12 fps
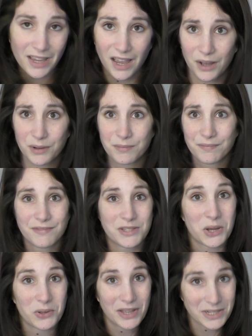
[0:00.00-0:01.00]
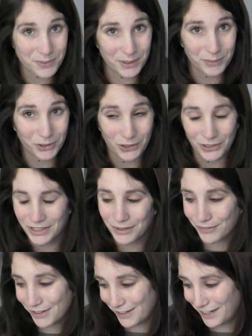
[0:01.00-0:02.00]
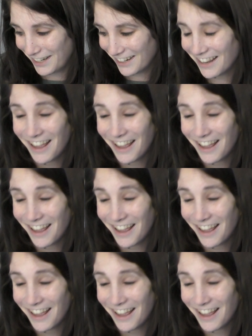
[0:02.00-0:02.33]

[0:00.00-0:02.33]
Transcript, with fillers: Um, so that's what I'm currently reading.